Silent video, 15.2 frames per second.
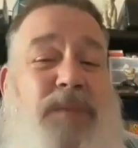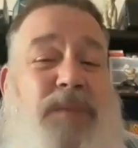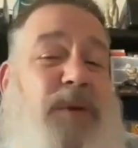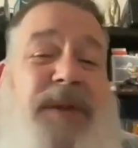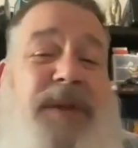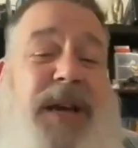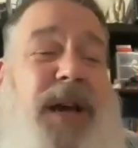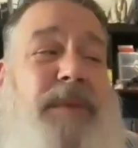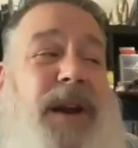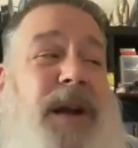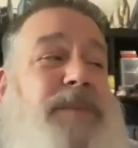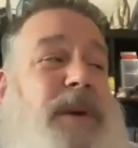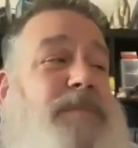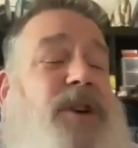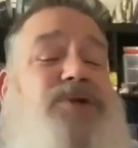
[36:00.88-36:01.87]
One will be coming
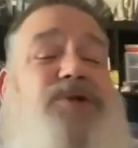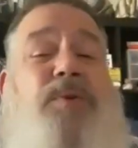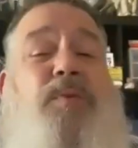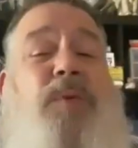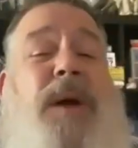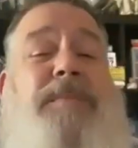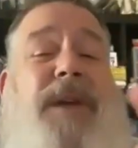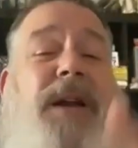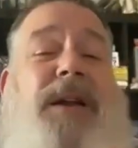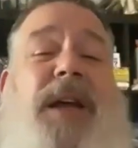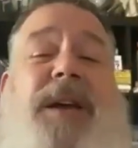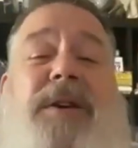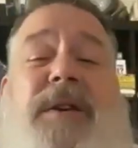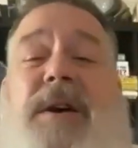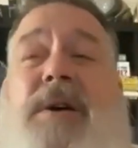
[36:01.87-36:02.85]
up. I'm not sure when, but I'll
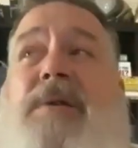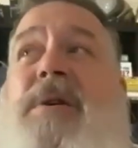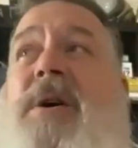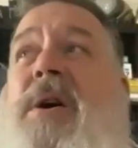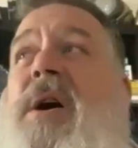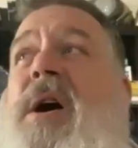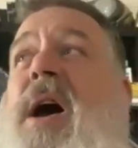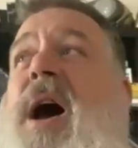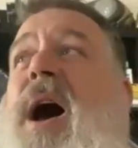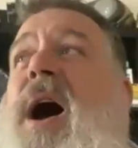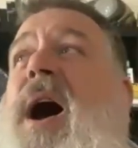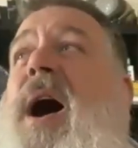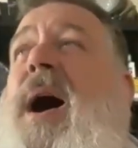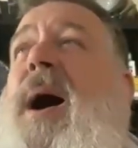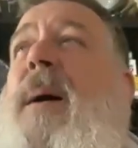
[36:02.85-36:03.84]
let you know.
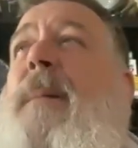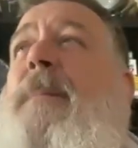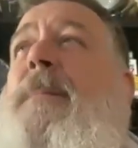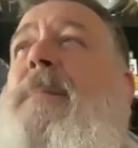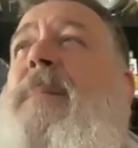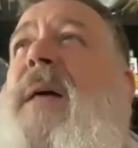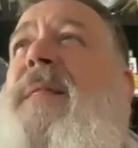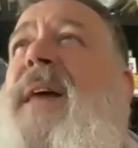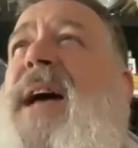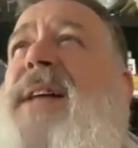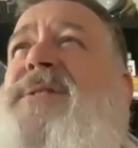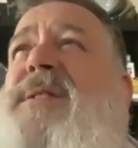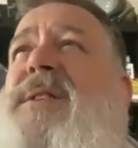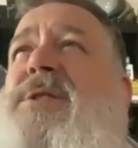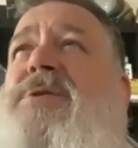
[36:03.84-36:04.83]
Um, and
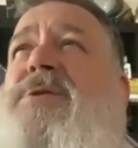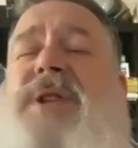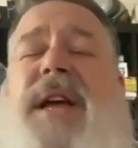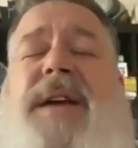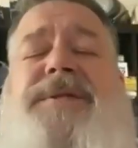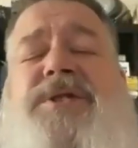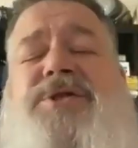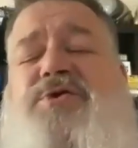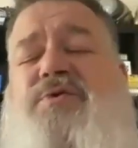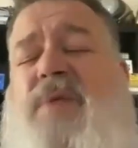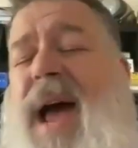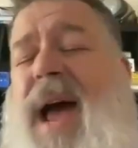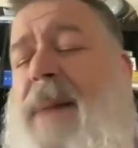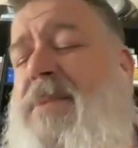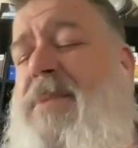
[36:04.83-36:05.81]
that's usually at the
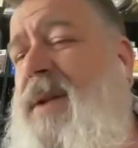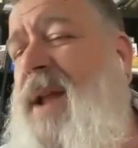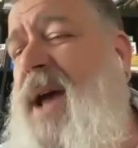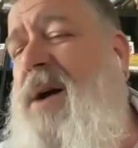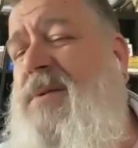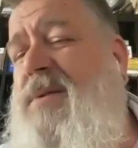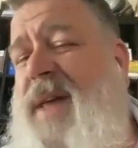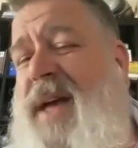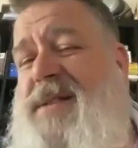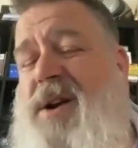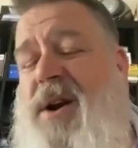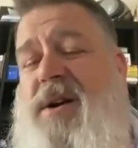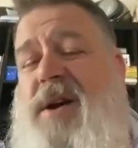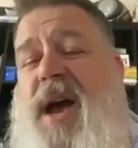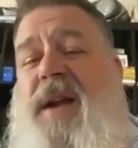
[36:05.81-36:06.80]
trap now. That's
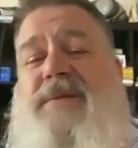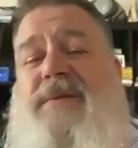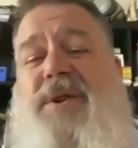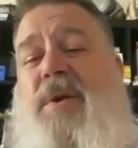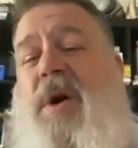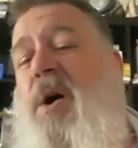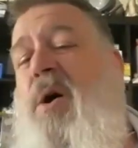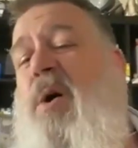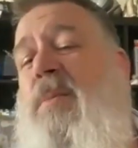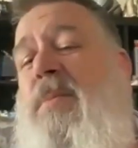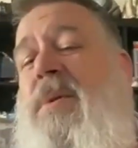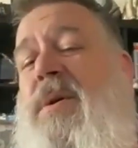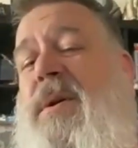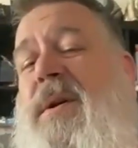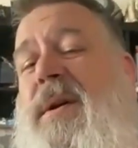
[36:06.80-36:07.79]
our kind of new
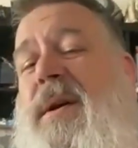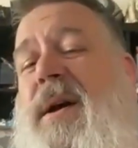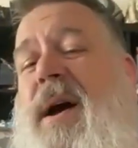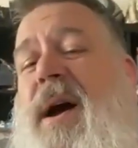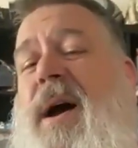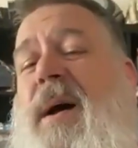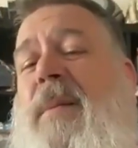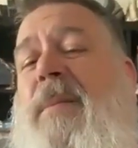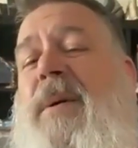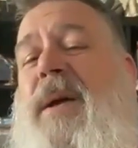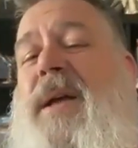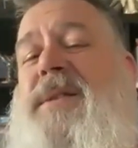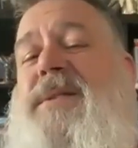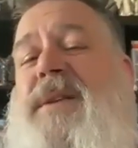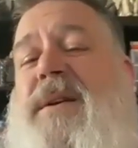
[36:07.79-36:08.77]
home. Um,
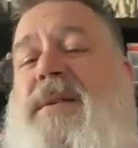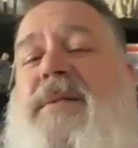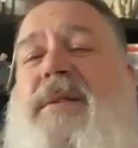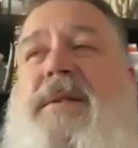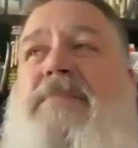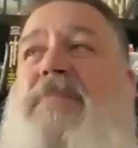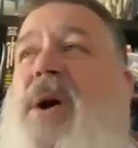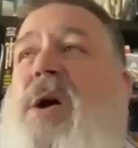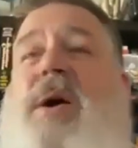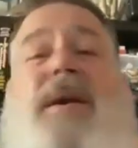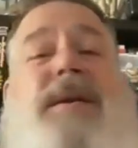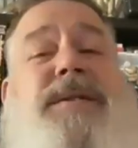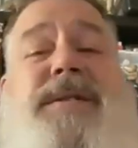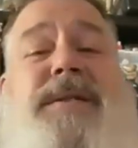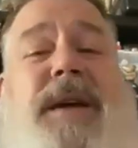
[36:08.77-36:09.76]
it's a bar
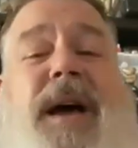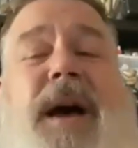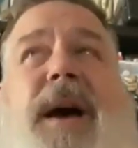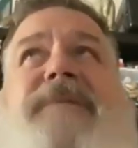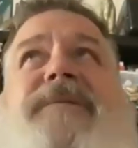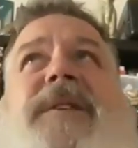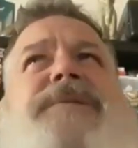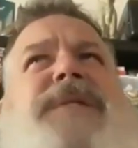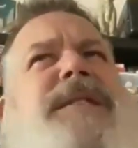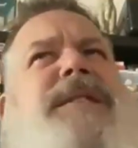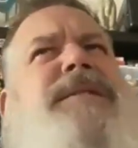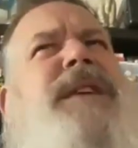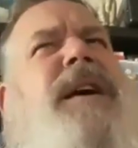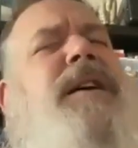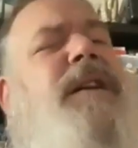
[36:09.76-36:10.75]
in uh,
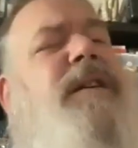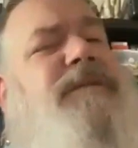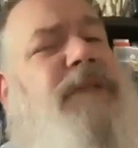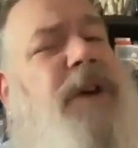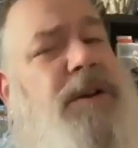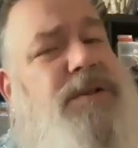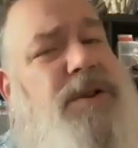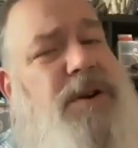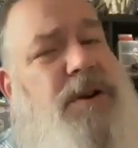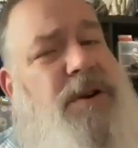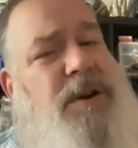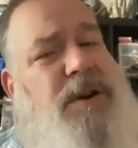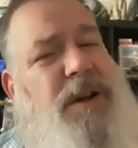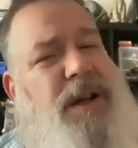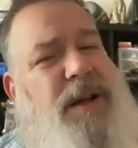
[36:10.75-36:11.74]
52nd and Foster
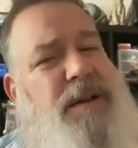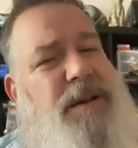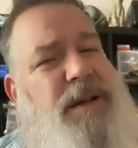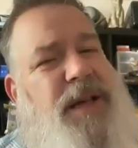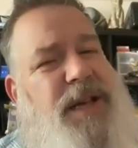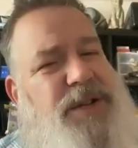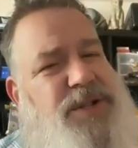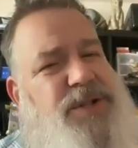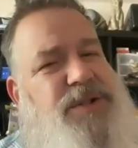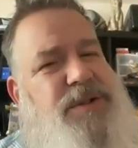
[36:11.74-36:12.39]
ish.